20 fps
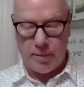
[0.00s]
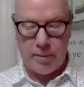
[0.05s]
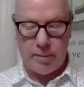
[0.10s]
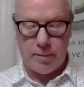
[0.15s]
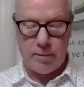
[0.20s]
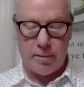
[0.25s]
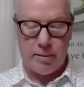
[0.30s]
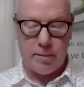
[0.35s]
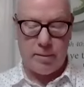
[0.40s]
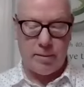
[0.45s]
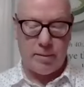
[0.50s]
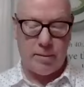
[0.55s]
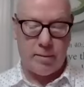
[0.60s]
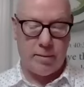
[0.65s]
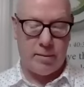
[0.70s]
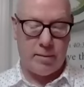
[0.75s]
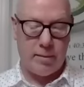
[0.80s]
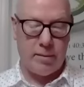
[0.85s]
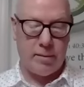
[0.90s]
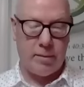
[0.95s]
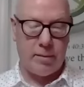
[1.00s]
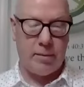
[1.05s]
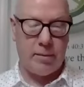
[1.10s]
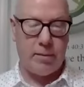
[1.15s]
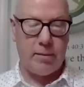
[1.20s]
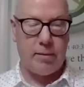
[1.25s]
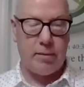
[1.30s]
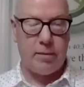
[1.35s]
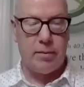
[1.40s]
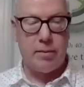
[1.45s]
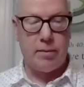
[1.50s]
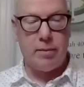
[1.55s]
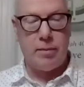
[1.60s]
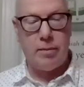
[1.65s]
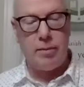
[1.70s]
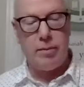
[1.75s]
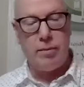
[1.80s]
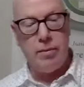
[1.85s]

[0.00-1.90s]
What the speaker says: (no one is talking)